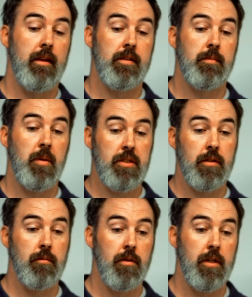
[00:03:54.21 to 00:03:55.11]

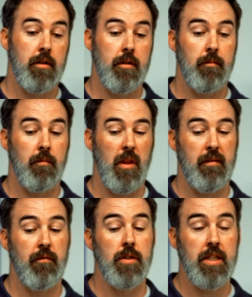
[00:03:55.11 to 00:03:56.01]
especially when you're
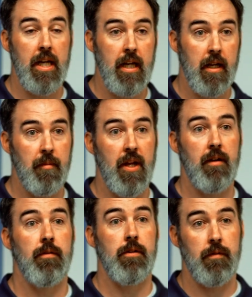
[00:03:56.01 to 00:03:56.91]
like first getting out of
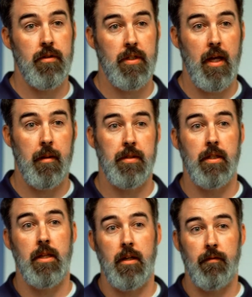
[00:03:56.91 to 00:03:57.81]
bed, first few steps,
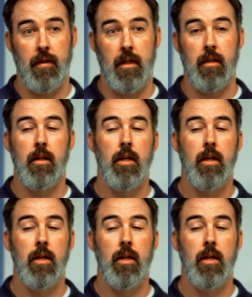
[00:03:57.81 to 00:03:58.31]
and then if it,